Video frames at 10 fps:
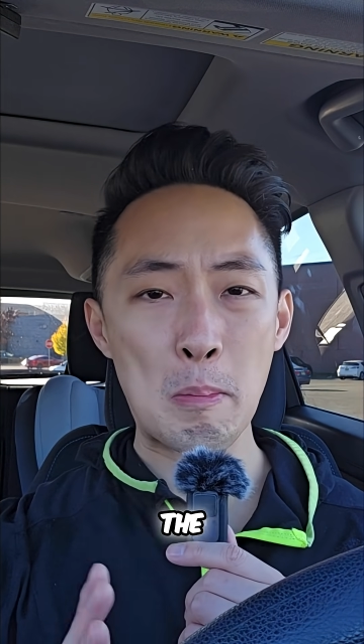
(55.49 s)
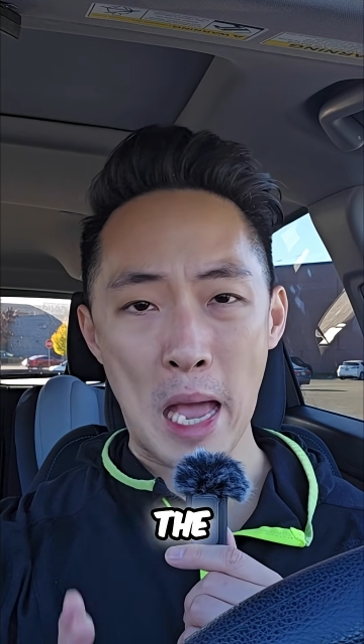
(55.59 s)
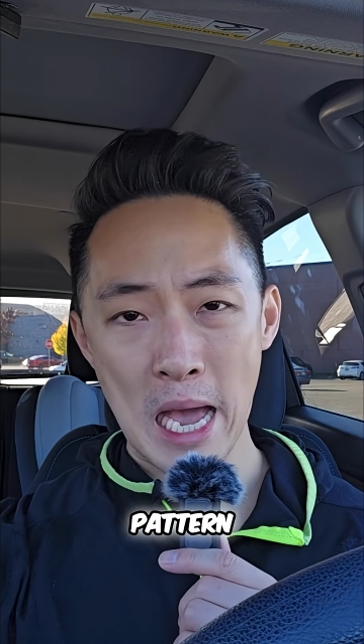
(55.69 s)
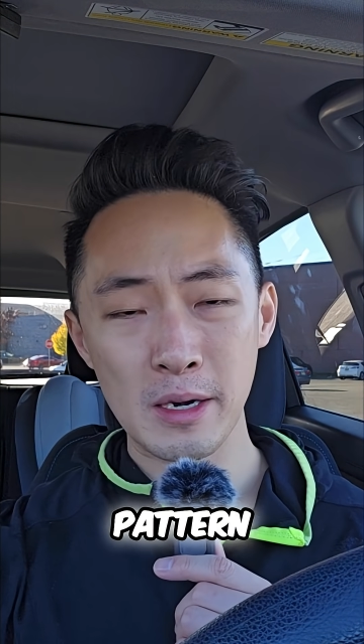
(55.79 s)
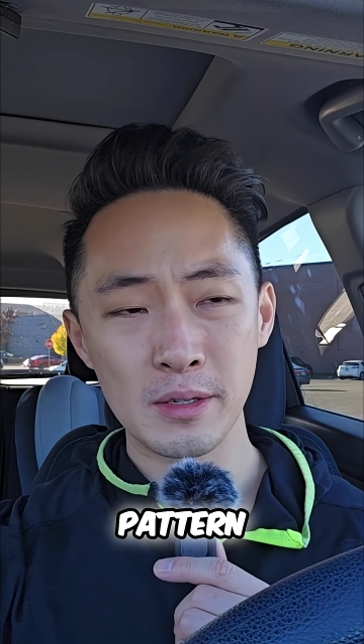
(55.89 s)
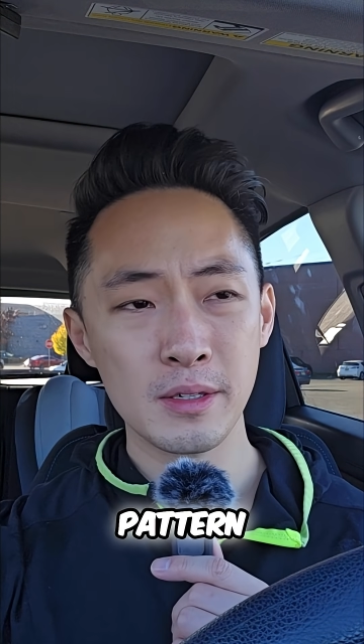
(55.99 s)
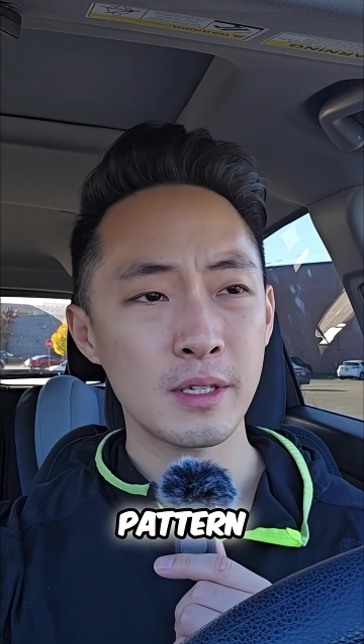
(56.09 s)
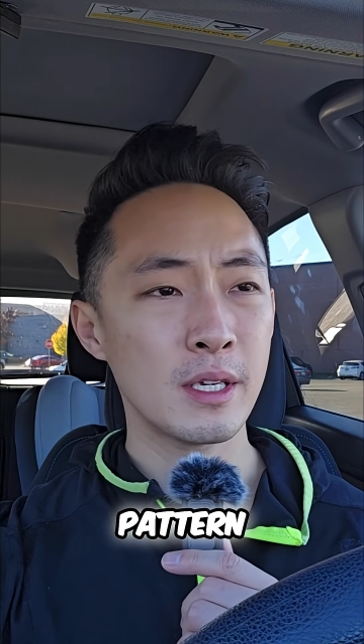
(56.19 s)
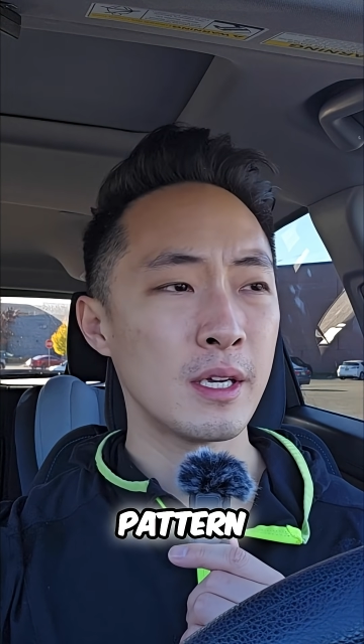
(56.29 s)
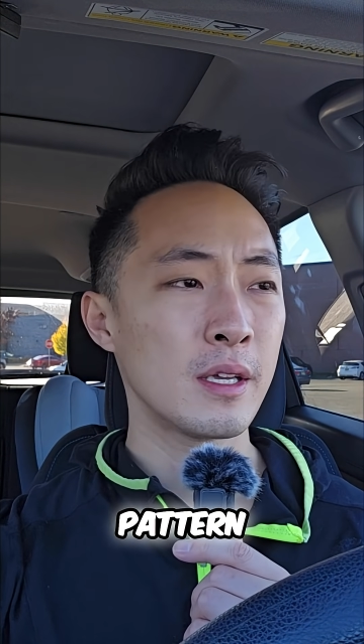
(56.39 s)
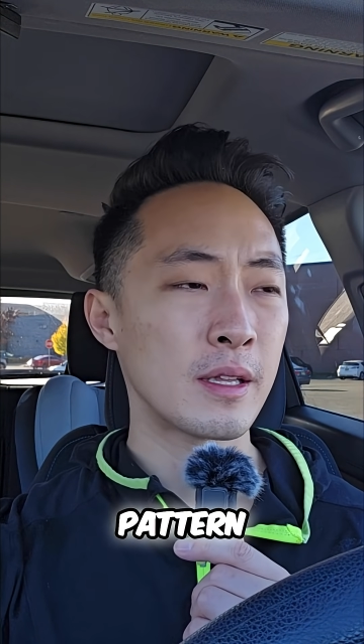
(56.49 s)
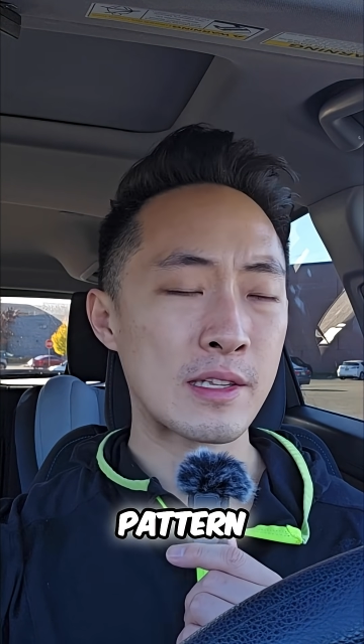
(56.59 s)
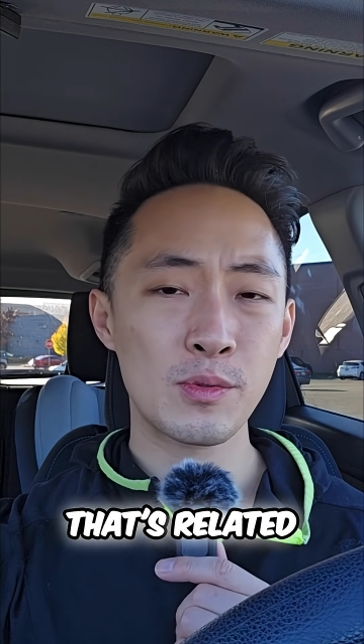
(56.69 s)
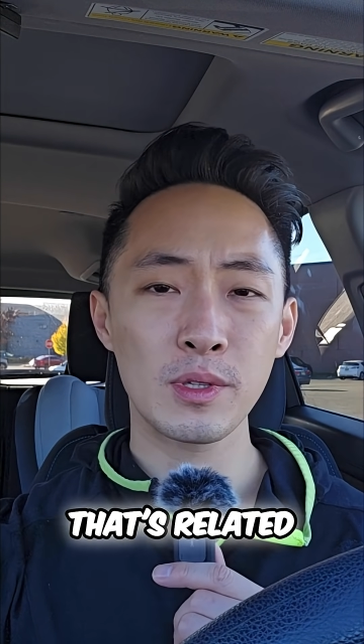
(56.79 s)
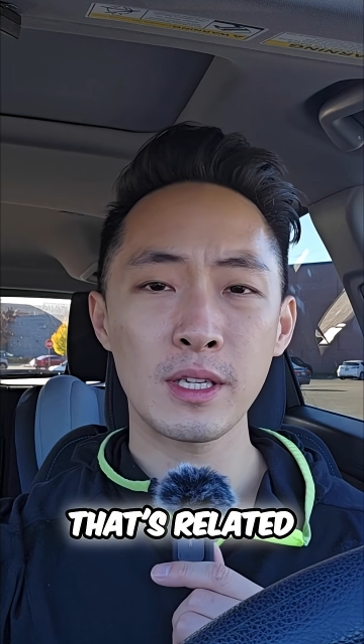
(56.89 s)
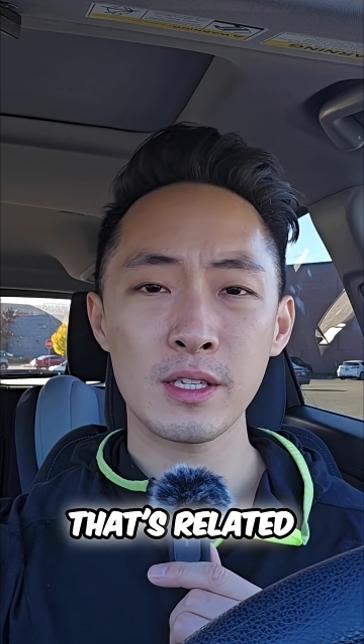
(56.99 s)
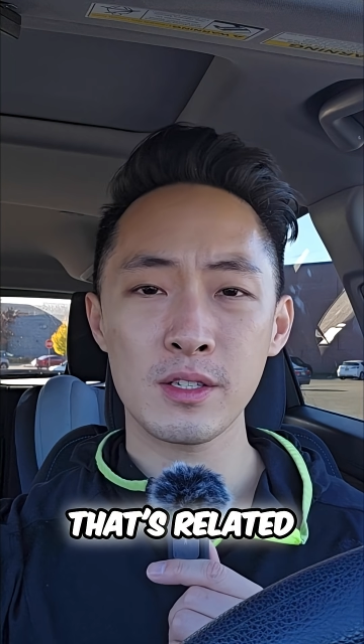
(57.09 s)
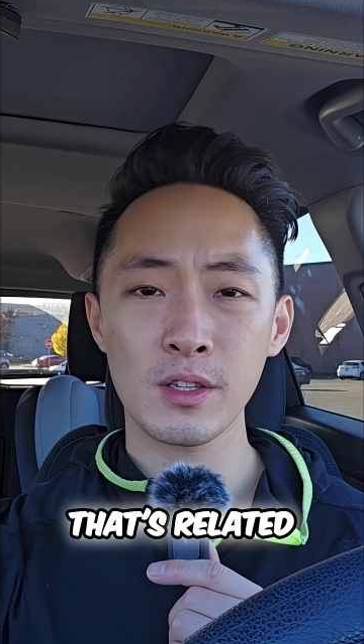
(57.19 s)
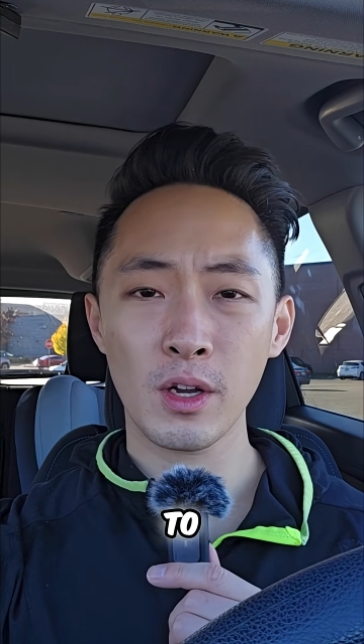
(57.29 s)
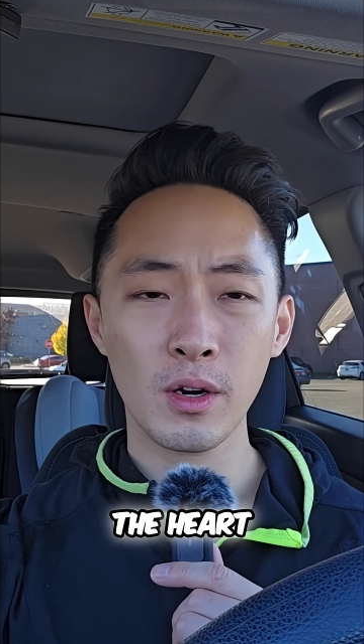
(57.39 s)
pattern that's related
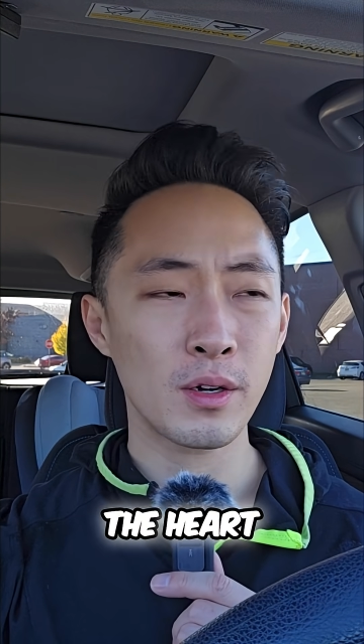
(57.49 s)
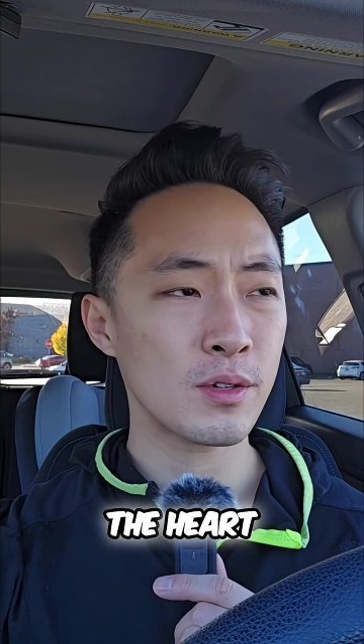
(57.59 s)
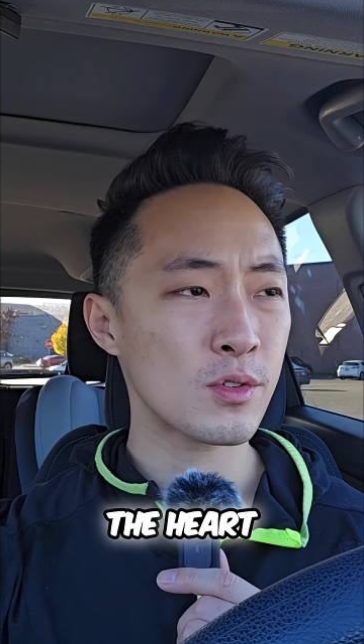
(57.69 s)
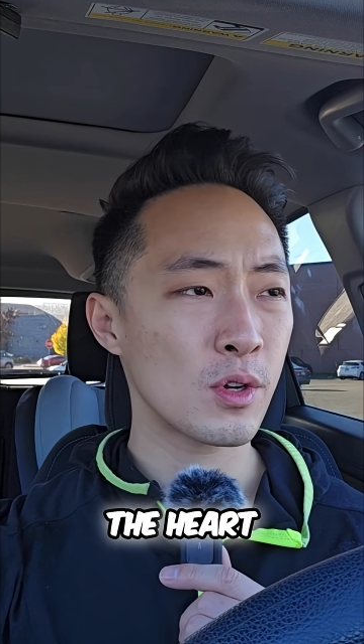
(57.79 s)
to the heart.